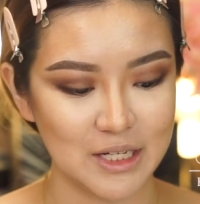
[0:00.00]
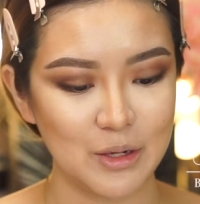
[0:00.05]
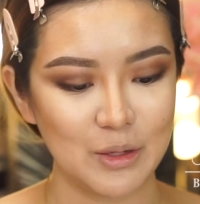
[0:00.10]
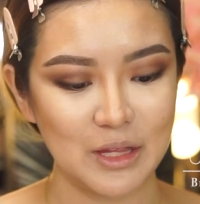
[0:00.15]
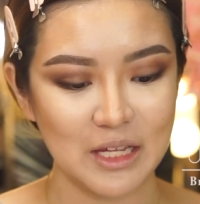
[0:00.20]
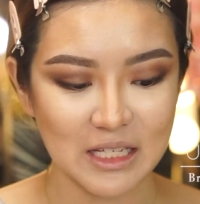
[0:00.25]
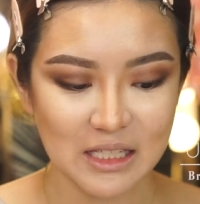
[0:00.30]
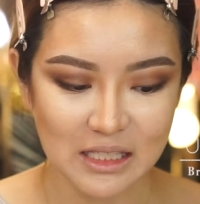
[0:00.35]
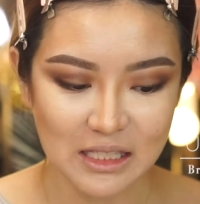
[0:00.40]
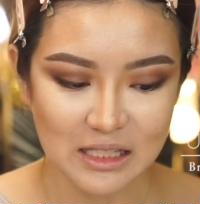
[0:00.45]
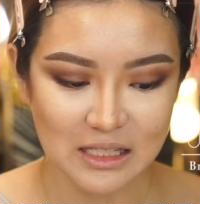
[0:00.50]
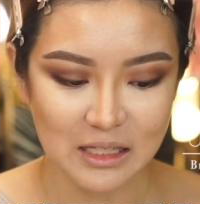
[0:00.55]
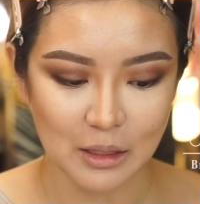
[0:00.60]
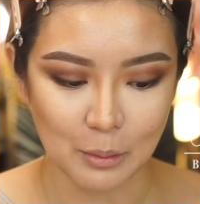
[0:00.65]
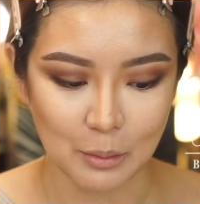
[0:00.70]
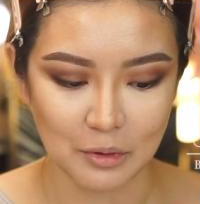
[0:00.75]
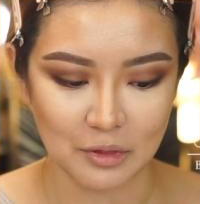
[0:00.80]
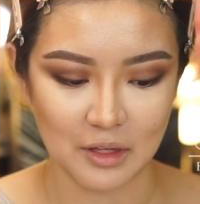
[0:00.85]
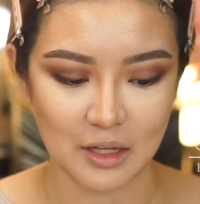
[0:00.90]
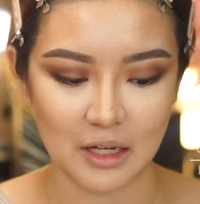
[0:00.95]
Now this is
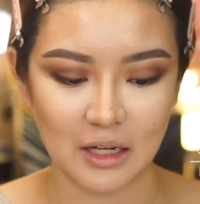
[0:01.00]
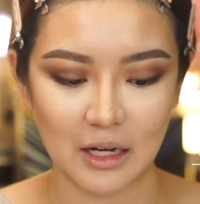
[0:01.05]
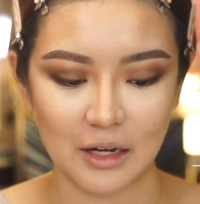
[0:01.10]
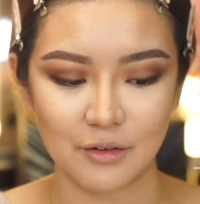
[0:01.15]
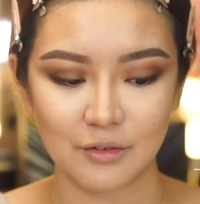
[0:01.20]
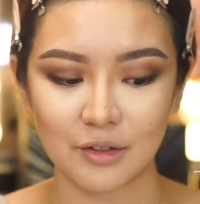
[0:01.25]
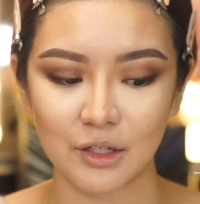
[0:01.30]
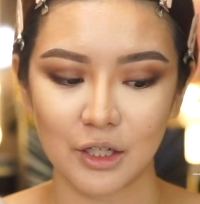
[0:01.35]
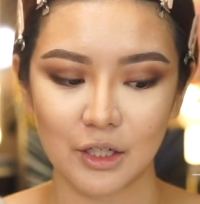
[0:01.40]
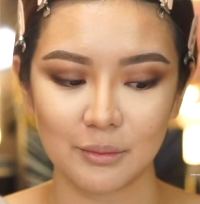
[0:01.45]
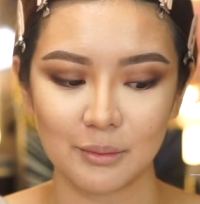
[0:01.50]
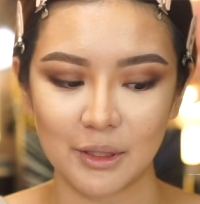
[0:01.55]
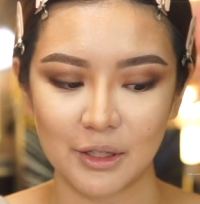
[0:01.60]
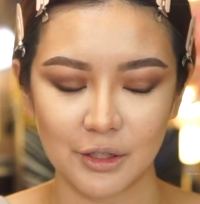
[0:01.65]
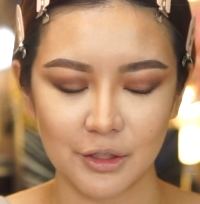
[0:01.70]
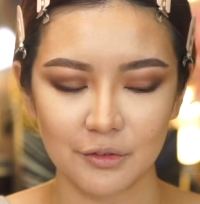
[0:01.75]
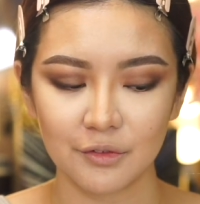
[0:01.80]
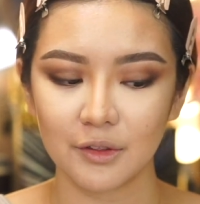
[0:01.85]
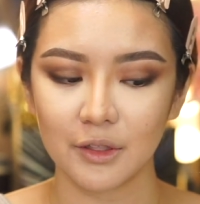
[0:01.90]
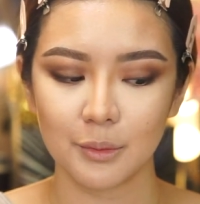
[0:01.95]
something I've heard
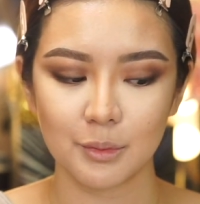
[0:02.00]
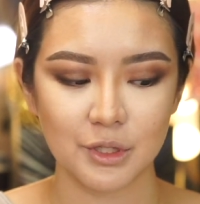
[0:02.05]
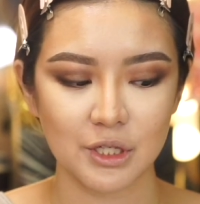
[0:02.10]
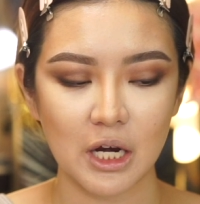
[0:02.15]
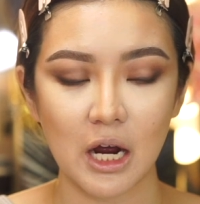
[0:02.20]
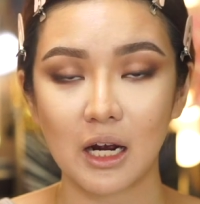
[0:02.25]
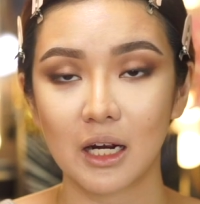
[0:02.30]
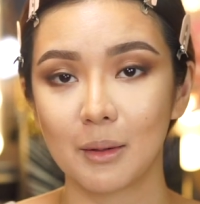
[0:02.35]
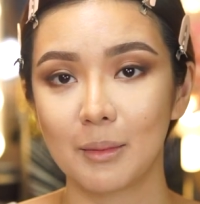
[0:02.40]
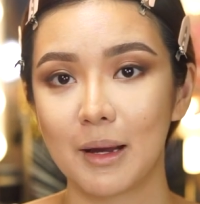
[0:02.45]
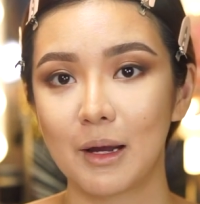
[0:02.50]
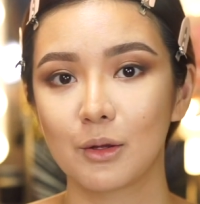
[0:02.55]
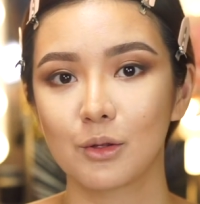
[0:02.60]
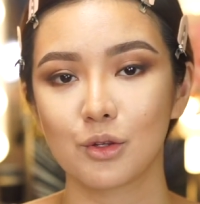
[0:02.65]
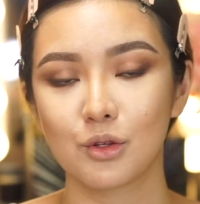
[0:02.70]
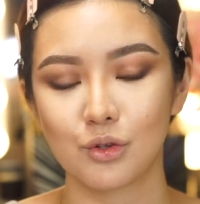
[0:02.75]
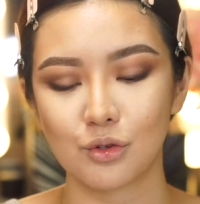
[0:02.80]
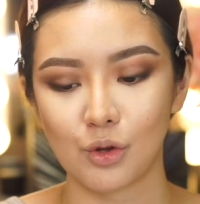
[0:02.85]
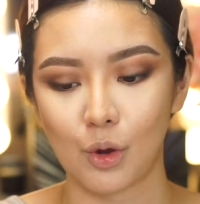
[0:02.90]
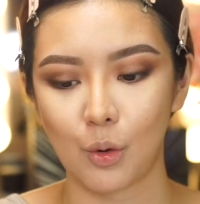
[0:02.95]
Mary Phillips talk
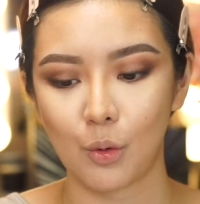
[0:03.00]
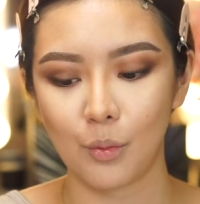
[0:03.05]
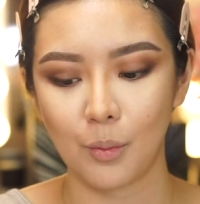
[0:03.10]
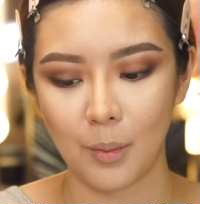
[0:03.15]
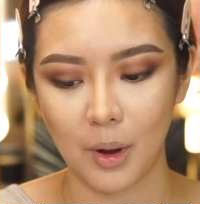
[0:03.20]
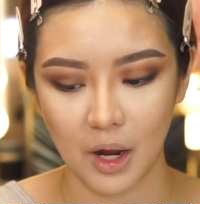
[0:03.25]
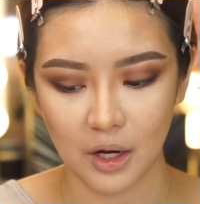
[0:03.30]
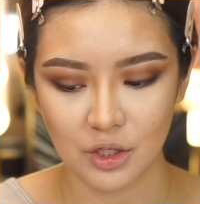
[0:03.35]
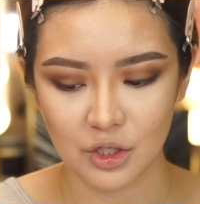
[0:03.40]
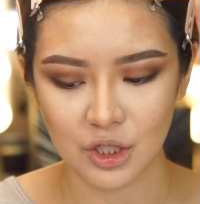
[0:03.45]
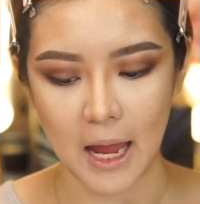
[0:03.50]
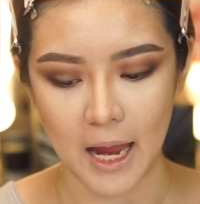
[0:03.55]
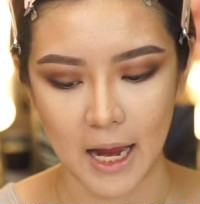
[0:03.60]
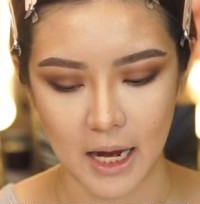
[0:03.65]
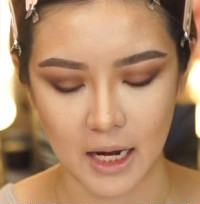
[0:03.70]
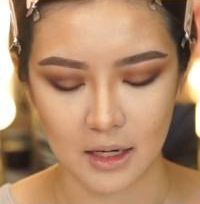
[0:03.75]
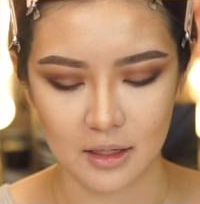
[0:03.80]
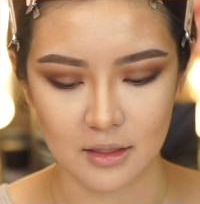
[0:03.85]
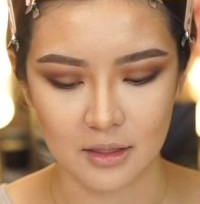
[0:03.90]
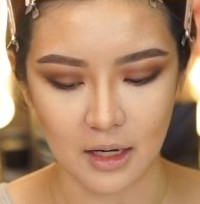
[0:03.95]
about so much,
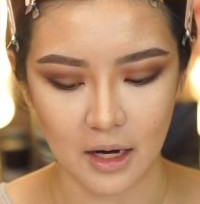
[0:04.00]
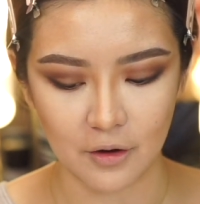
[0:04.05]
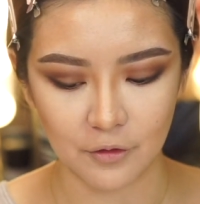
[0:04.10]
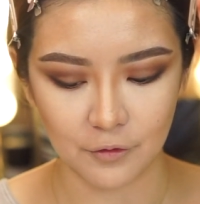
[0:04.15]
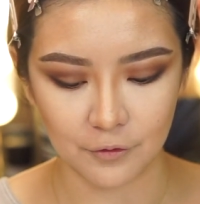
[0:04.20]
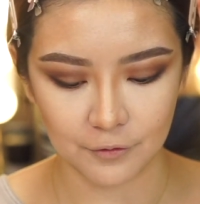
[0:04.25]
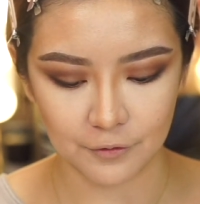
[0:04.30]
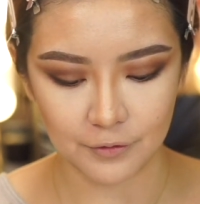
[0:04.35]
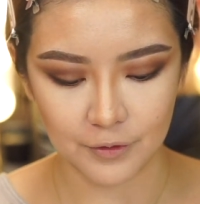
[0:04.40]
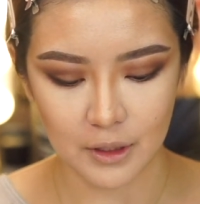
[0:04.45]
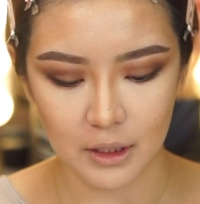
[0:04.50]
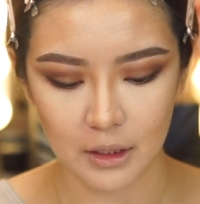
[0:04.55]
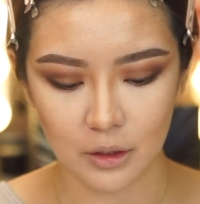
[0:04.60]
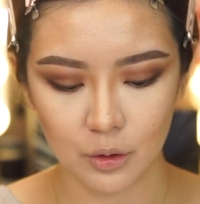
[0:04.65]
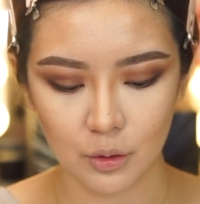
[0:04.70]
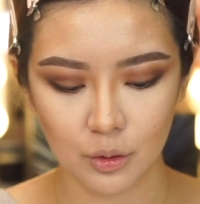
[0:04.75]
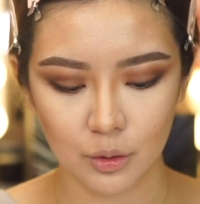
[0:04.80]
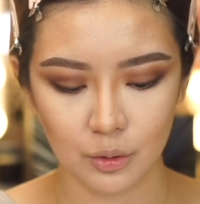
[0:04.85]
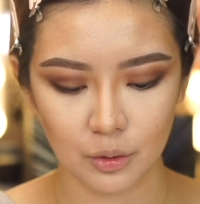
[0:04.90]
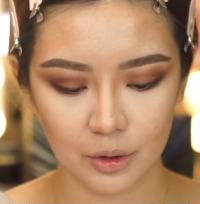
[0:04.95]
and I
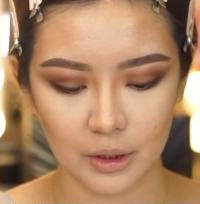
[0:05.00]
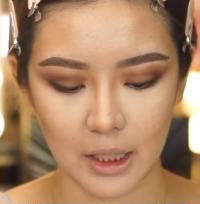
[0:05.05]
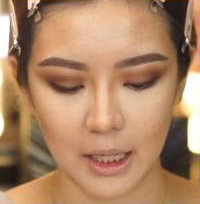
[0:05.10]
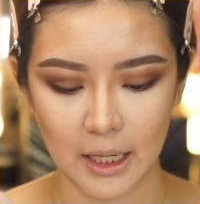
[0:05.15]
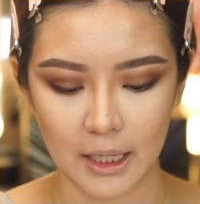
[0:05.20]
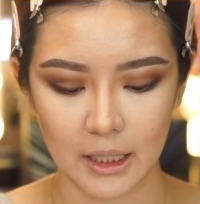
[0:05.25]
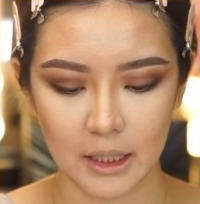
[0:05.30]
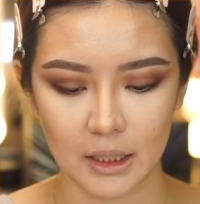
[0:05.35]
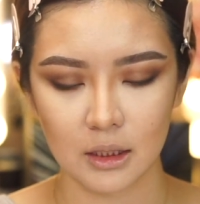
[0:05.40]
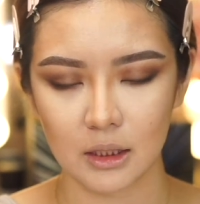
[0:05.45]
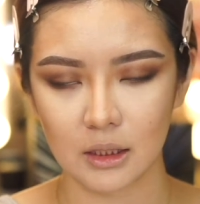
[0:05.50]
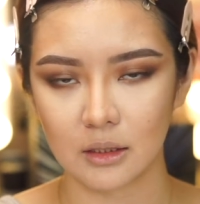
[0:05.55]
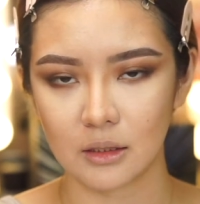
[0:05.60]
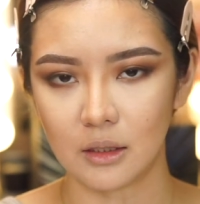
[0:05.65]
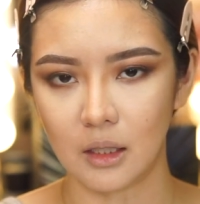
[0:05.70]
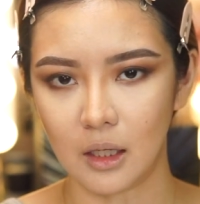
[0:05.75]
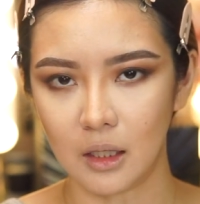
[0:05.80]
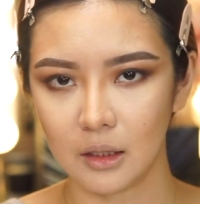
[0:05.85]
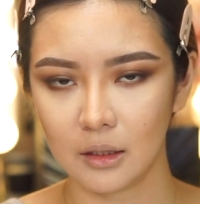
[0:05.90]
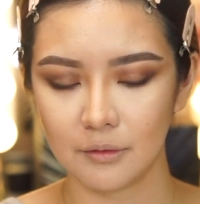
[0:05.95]
feel like in
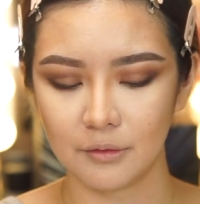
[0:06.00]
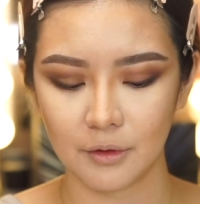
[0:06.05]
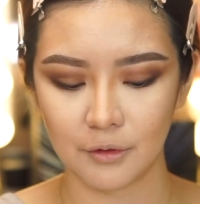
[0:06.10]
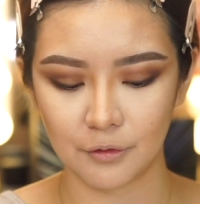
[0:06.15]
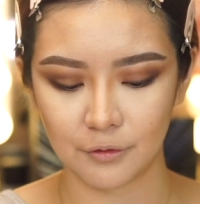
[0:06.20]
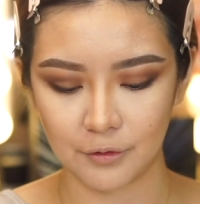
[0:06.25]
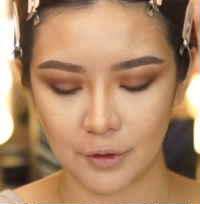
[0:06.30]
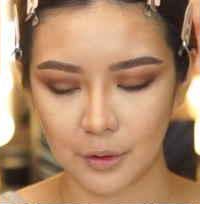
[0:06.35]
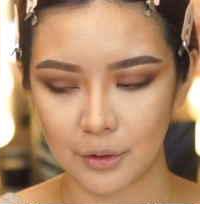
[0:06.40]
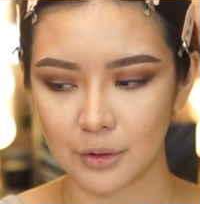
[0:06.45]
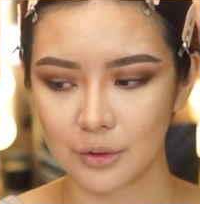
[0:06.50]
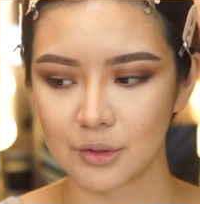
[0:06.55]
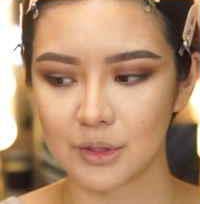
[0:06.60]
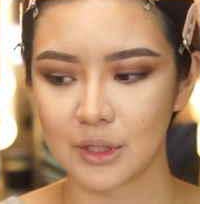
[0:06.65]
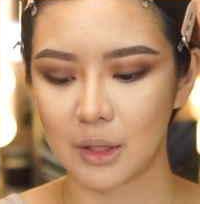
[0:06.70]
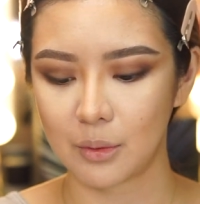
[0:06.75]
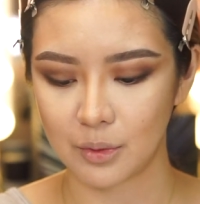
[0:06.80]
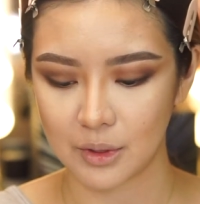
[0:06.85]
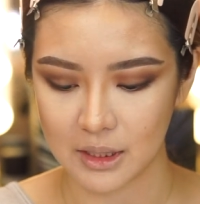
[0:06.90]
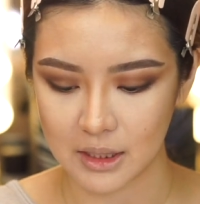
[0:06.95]
all of the photos
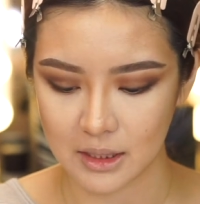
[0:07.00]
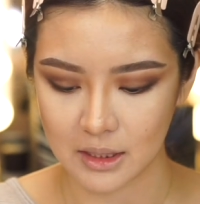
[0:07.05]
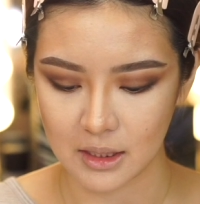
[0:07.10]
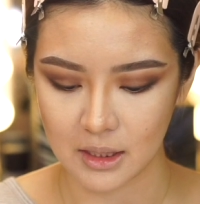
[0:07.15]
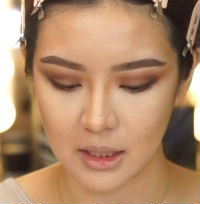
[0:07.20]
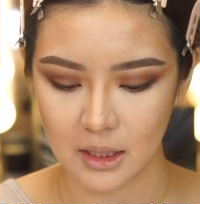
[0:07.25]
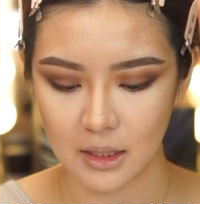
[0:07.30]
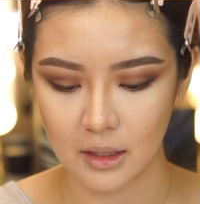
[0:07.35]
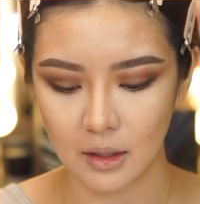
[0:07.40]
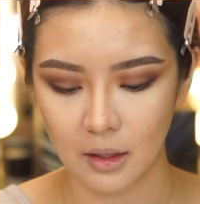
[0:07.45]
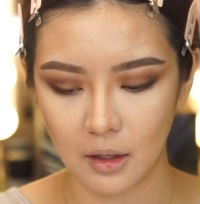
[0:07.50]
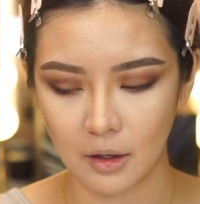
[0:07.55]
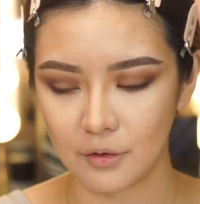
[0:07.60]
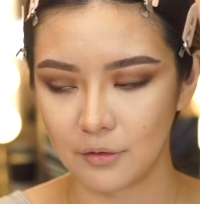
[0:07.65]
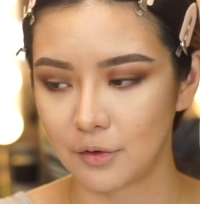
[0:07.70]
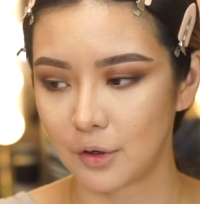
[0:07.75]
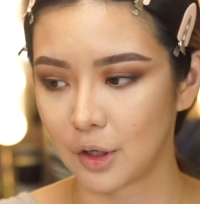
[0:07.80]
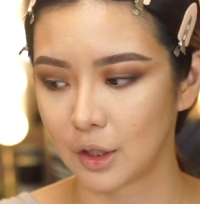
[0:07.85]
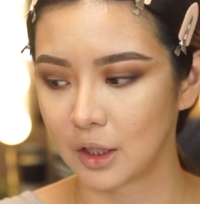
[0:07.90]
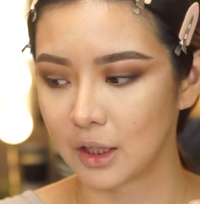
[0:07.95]
that we see
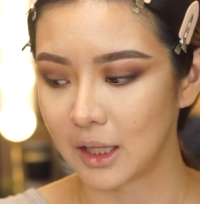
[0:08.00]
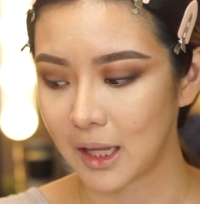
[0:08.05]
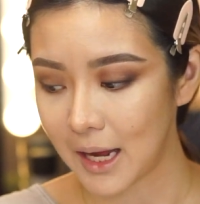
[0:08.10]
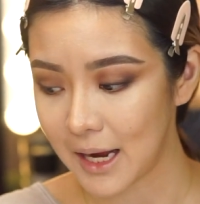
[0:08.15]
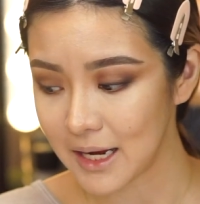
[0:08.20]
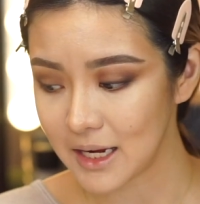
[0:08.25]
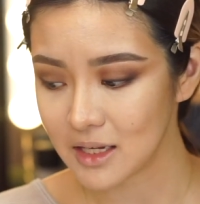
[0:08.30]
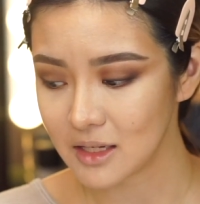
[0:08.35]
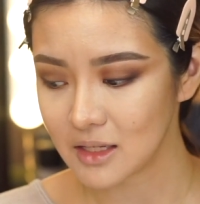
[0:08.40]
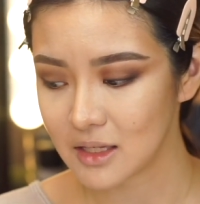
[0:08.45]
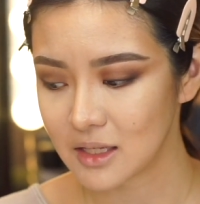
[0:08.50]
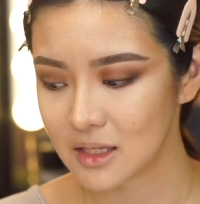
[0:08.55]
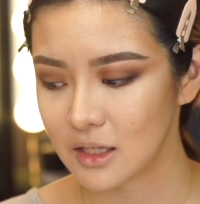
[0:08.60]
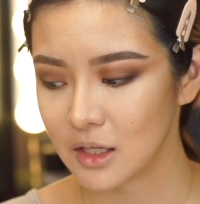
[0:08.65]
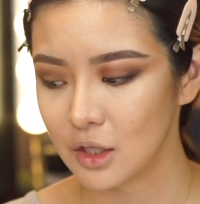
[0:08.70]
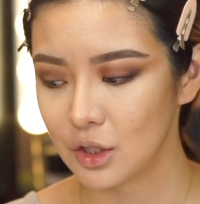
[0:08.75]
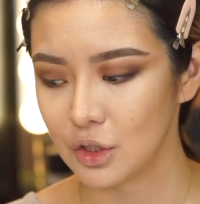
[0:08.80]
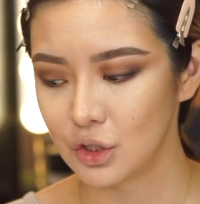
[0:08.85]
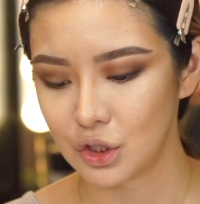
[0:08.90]
of her clients,